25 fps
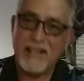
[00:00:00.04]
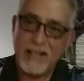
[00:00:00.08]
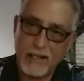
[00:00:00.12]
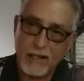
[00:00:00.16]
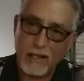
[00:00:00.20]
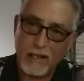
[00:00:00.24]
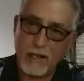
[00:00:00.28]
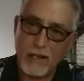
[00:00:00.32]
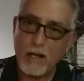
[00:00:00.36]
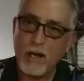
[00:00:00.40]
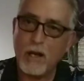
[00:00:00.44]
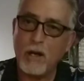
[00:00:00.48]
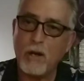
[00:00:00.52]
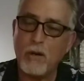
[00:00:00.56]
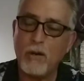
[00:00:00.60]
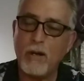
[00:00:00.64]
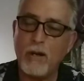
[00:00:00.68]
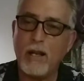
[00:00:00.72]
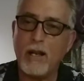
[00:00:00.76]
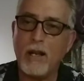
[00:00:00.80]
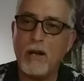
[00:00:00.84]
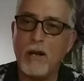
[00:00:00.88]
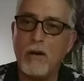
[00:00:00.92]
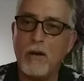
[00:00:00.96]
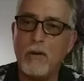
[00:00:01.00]
Hello,
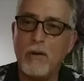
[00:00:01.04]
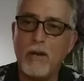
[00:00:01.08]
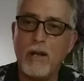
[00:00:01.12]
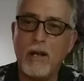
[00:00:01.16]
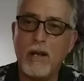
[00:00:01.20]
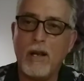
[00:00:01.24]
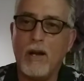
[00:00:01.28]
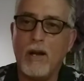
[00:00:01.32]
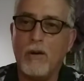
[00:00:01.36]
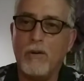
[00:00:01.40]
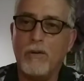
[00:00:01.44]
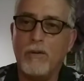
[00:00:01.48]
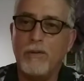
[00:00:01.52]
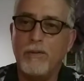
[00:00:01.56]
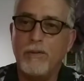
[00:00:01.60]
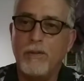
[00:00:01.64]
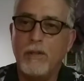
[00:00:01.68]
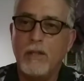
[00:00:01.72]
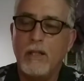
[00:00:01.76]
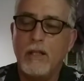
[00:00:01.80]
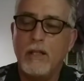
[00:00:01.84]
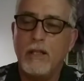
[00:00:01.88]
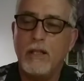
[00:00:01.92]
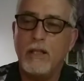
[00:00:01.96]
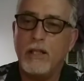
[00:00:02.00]
hello, hello.
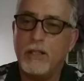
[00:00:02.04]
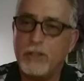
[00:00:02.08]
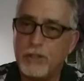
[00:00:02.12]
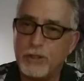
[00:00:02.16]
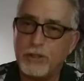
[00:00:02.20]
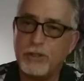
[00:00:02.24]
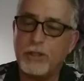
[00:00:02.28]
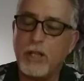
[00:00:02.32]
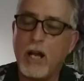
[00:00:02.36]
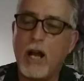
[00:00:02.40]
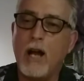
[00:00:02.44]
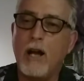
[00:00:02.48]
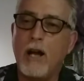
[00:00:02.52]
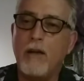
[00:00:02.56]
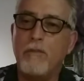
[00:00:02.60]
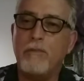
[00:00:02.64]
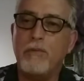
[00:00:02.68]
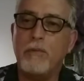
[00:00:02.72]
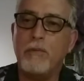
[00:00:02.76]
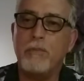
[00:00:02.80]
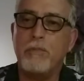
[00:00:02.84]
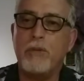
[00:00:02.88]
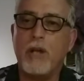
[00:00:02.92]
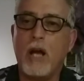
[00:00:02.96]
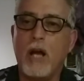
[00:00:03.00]
This is Tom
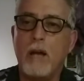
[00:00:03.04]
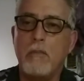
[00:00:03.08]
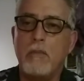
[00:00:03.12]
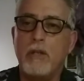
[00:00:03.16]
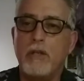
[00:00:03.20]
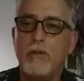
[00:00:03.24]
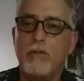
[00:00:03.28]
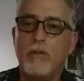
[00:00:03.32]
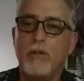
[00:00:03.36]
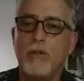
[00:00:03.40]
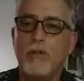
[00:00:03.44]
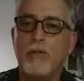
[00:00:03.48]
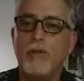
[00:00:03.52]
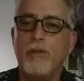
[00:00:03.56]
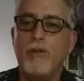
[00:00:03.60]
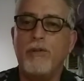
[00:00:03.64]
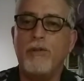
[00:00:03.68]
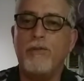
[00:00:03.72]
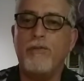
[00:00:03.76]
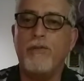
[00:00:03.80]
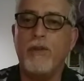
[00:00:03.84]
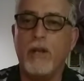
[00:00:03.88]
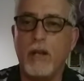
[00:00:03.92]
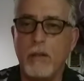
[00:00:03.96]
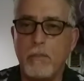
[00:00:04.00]
from Tom and
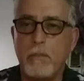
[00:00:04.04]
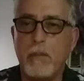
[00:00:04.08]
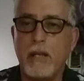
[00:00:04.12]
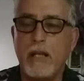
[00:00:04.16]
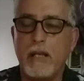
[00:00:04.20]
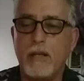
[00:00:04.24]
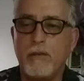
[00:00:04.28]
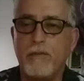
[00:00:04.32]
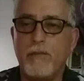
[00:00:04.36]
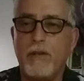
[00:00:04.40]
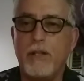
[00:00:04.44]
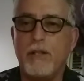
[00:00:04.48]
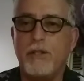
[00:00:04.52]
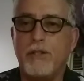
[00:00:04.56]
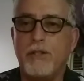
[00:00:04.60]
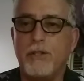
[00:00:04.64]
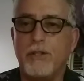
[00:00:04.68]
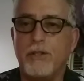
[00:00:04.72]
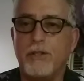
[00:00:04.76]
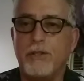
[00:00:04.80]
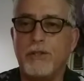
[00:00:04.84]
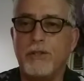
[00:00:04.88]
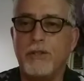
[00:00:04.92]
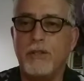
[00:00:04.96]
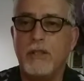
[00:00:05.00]
Ruth Philippine
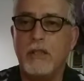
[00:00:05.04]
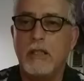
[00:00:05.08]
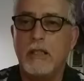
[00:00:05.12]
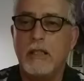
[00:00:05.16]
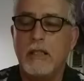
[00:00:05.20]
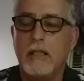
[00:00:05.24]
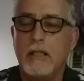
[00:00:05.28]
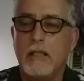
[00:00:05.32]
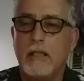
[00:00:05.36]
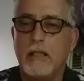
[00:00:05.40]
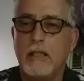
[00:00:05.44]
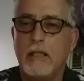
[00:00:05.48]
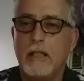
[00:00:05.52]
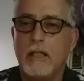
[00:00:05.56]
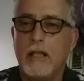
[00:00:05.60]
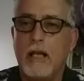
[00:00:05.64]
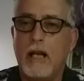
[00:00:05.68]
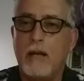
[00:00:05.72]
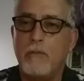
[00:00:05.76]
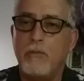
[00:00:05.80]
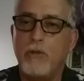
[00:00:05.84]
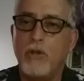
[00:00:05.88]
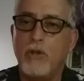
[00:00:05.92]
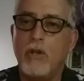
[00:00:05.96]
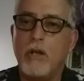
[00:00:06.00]
Adventures.
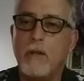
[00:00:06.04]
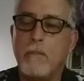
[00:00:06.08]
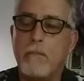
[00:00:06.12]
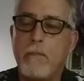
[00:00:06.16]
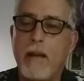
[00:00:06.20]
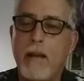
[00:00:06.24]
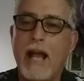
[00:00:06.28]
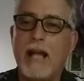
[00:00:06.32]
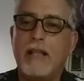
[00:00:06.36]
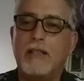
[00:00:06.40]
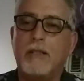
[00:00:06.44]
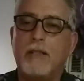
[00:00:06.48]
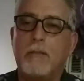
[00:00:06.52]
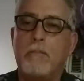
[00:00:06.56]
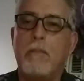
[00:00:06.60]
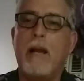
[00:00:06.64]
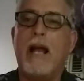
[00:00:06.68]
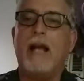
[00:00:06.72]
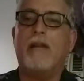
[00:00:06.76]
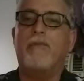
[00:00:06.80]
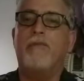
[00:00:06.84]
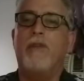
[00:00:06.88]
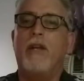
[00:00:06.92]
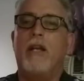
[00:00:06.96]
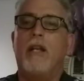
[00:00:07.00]
I'm doing a
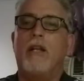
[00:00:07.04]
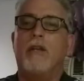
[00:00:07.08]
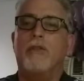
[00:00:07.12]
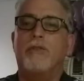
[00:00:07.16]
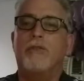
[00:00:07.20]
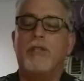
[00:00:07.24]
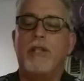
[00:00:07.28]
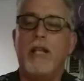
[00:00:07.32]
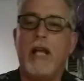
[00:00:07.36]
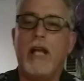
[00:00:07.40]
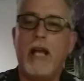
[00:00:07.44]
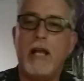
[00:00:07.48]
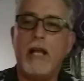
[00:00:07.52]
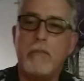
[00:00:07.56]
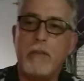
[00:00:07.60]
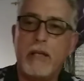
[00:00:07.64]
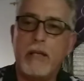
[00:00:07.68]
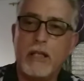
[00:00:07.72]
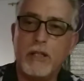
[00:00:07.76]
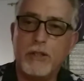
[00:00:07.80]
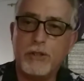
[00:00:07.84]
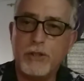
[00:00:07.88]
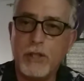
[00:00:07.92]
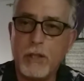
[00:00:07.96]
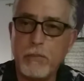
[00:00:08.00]
back-to-back video today
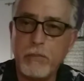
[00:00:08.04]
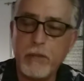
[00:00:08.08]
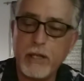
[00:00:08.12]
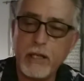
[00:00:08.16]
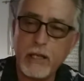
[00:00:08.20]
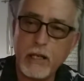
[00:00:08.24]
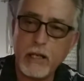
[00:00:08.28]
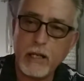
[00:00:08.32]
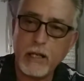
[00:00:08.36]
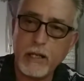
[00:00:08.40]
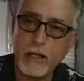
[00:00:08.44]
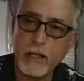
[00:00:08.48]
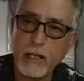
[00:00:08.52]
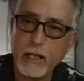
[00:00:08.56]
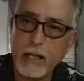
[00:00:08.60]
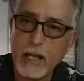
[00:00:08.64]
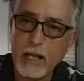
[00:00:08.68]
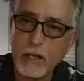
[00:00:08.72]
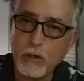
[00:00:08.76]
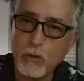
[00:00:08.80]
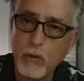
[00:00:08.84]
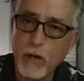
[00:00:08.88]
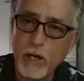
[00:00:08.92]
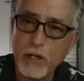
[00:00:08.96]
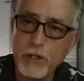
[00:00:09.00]
because something I
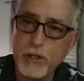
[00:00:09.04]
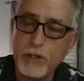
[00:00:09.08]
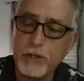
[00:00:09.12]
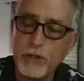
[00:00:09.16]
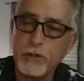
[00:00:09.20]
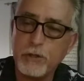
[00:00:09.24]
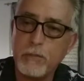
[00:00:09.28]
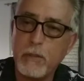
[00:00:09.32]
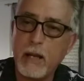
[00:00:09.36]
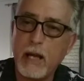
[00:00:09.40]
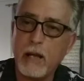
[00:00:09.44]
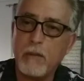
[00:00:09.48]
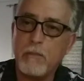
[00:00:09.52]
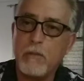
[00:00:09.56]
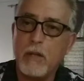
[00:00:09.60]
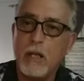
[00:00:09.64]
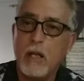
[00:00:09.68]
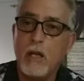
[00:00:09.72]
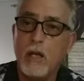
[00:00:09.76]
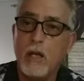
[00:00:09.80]
got questions about.